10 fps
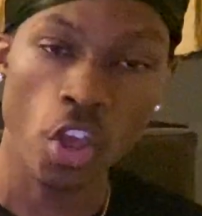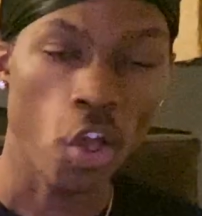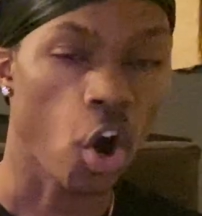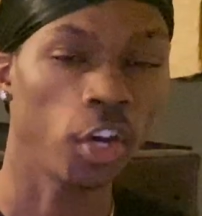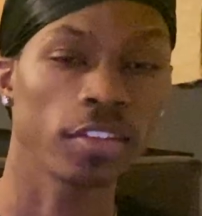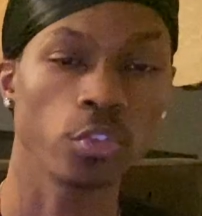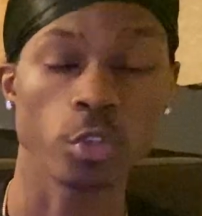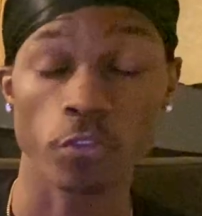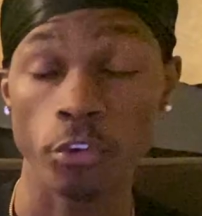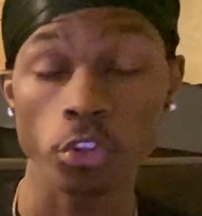All you have to do is
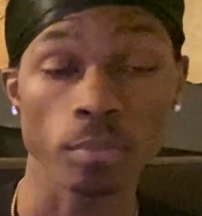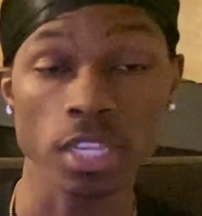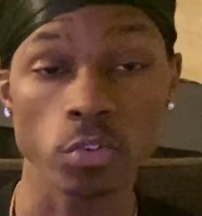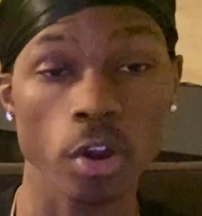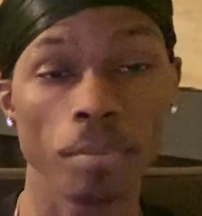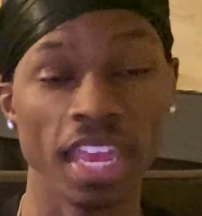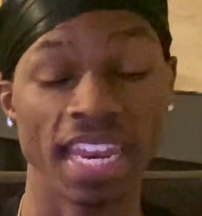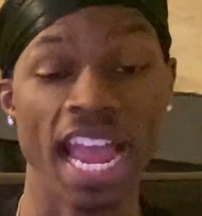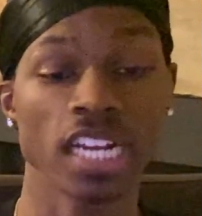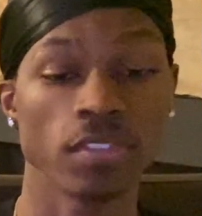fill the meter up and
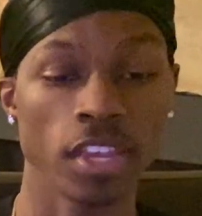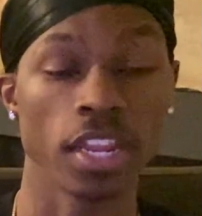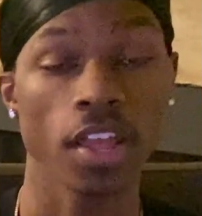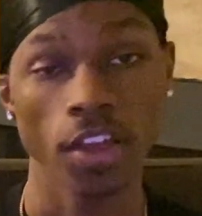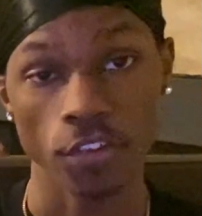activate it